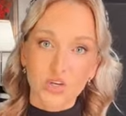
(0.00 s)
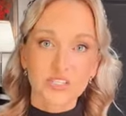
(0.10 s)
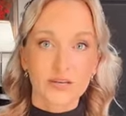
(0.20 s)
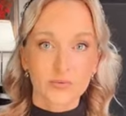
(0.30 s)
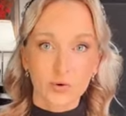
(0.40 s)

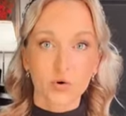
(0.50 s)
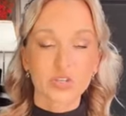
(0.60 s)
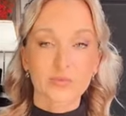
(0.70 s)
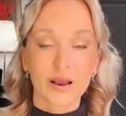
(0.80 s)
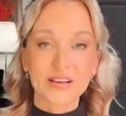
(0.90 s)
cost, and of
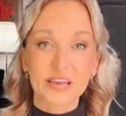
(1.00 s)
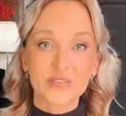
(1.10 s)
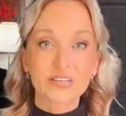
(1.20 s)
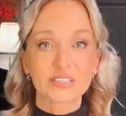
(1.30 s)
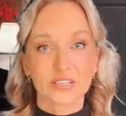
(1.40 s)
course might
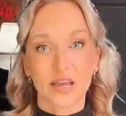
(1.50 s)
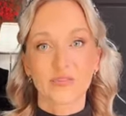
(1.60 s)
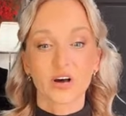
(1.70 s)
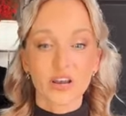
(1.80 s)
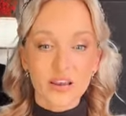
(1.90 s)
even
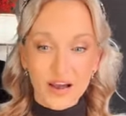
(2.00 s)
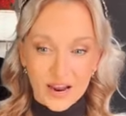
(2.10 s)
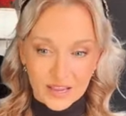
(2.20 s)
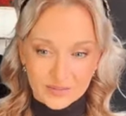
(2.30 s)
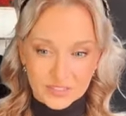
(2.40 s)
save
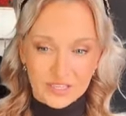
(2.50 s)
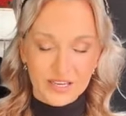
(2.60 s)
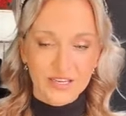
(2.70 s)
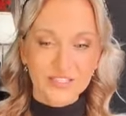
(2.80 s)
lives.